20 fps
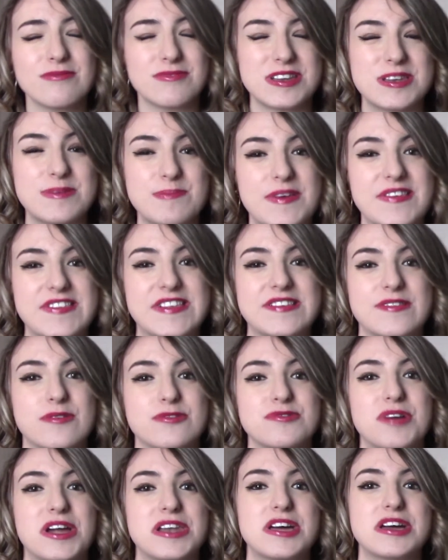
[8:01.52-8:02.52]
really busy, so
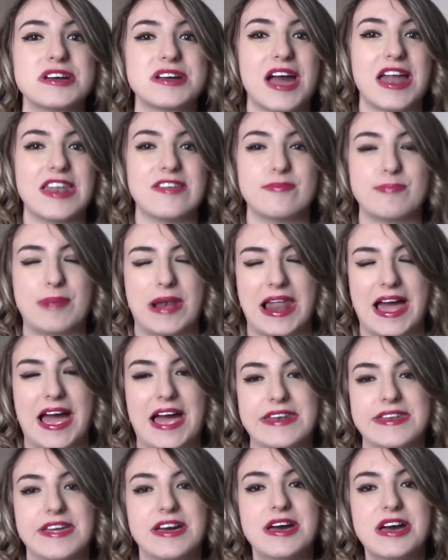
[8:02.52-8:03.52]
I'm trying to kind of
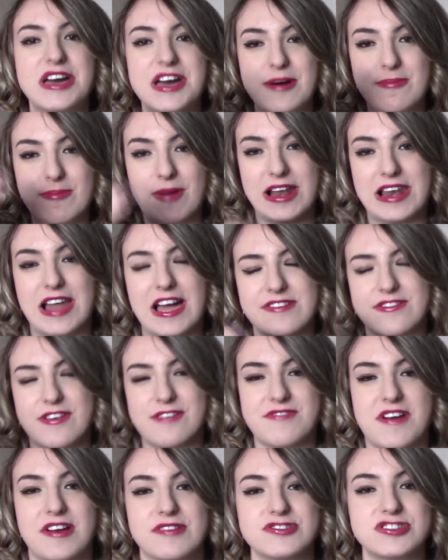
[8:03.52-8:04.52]
plan my life
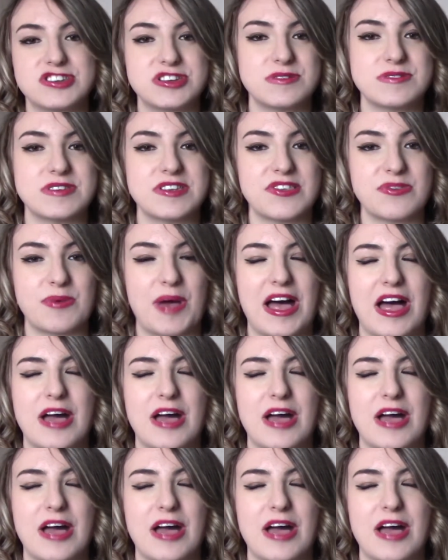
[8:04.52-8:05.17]
around uni as well.